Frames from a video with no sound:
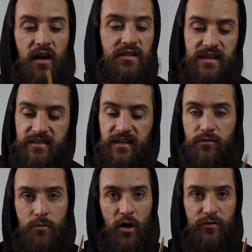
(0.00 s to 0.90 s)
I just get these
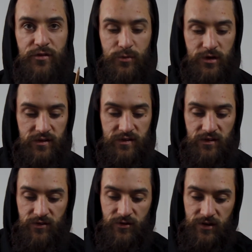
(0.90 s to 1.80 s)
from Officeworks
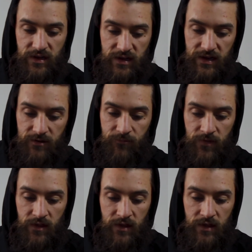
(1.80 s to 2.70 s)
if you're in
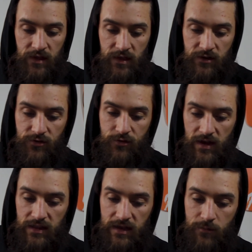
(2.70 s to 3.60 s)
Australia,